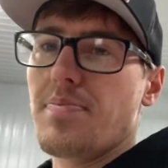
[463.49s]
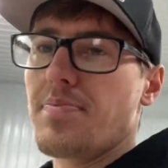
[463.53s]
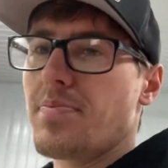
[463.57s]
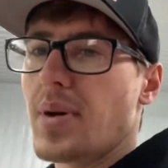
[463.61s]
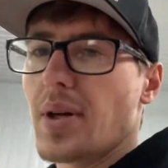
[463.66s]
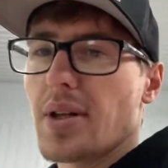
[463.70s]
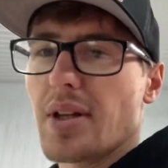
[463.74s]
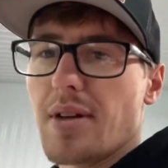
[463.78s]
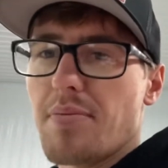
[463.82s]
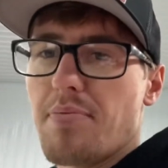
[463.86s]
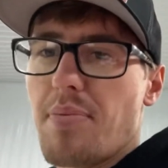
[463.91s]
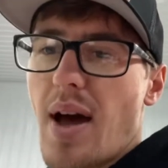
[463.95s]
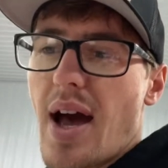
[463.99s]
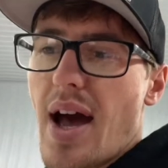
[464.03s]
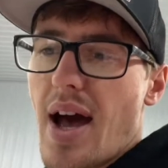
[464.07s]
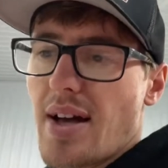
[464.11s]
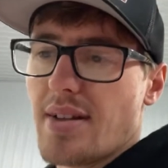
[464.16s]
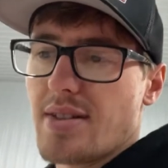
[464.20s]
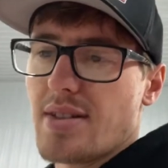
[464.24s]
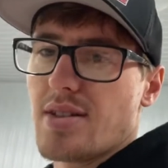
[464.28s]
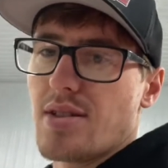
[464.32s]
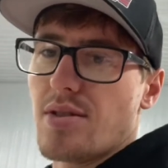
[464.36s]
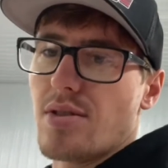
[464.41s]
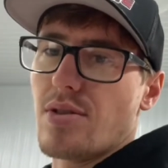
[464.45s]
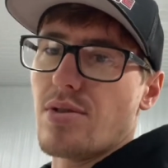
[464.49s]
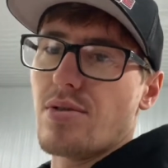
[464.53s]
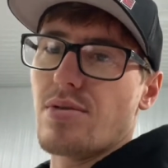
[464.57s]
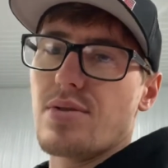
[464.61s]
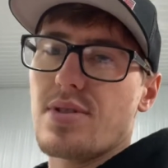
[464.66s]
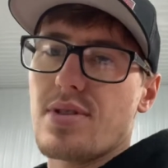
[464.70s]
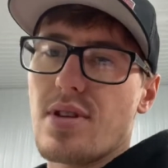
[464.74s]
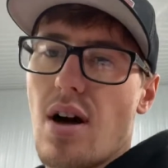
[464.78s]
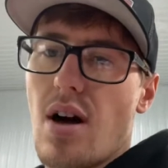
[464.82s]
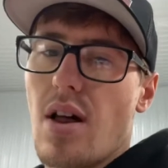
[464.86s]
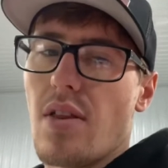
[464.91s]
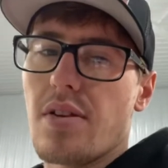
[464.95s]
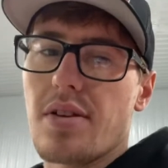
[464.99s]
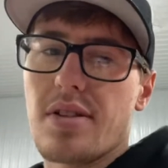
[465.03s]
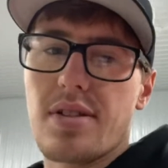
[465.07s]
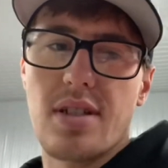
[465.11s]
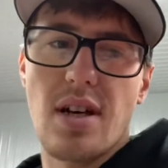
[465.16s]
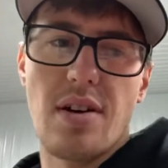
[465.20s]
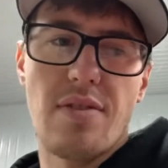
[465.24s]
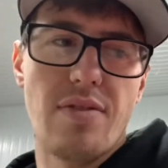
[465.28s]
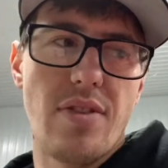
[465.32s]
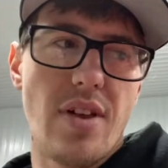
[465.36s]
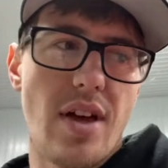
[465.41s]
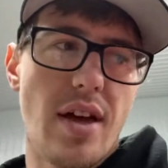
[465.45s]
Billet pass-throughs, all the
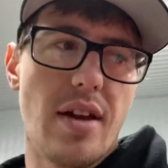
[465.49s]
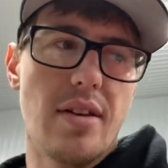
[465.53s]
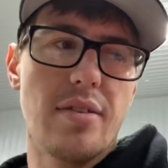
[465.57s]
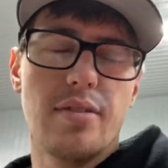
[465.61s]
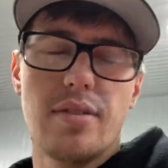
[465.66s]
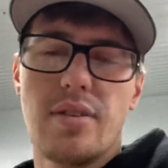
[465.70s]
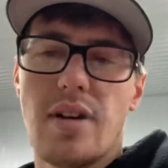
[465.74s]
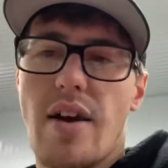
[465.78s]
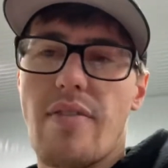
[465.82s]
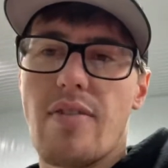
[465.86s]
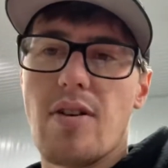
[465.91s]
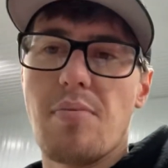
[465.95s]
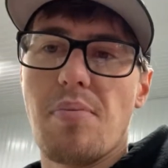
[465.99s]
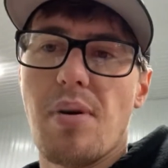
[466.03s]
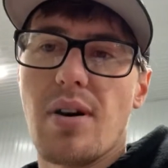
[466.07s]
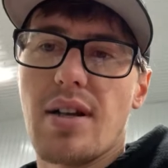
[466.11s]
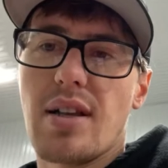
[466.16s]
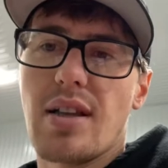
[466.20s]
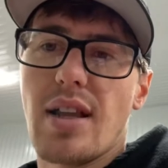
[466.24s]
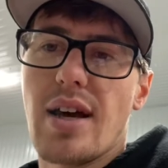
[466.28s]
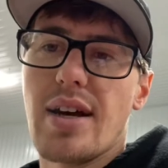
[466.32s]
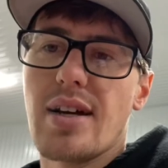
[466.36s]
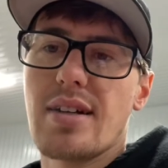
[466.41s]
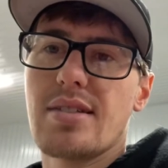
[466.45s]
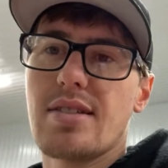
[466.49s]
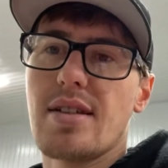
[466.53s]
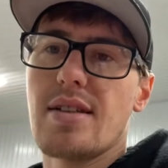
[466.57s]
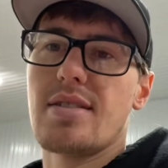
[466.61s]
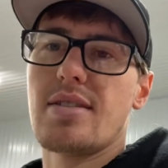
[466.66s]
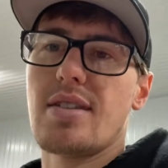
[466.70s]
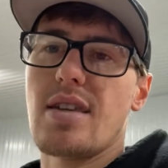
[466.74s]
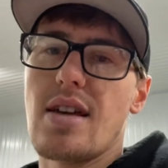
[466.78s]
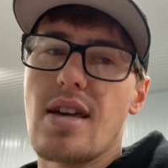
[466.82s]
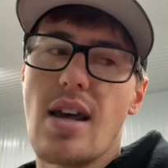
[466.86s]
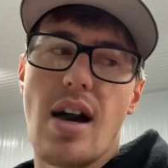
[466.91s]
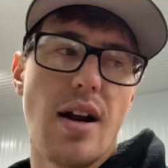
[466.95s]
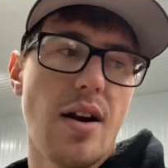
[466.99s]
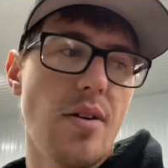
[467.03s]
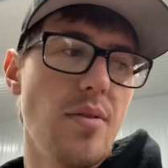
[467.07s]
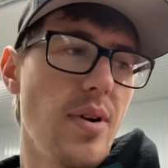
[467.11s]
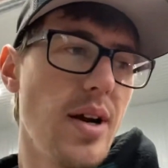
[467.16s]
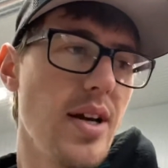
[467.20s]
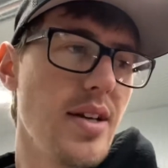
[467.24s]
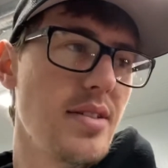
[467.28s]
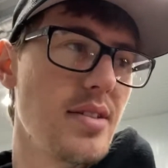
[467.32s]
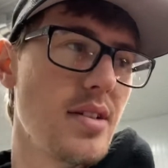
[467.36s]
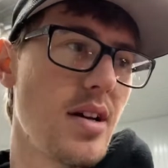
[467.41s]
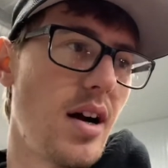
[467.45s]
stuff that everybody likes to see on a
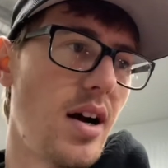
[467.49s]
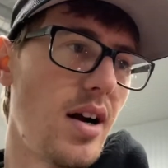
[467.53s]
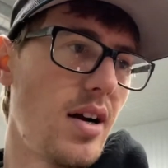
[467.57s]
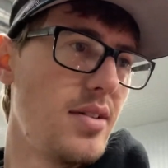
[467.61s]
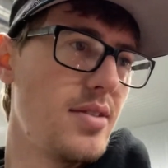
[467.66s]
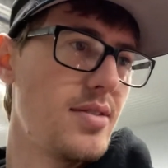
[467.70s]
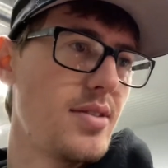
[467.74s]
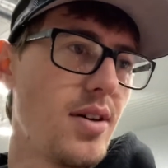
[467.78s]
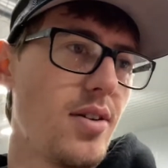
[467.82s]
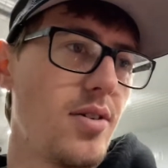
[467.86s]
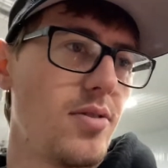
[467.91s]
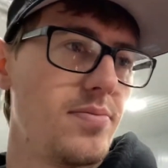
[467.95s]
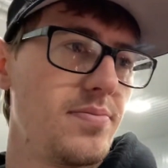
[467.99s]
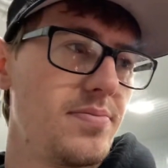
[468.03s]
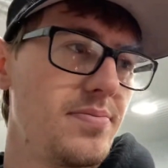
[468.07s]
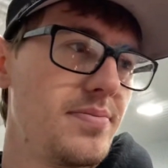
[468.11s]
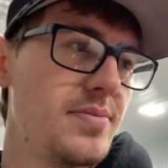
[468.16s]
race car. So,